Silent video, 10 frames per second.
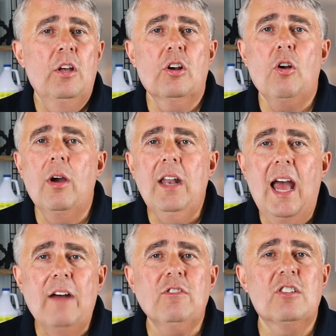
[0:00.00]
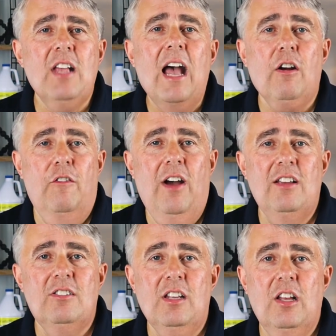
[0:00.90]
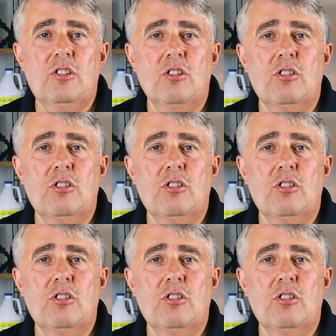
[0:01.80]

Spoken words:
You're going to have to sacrifice to get your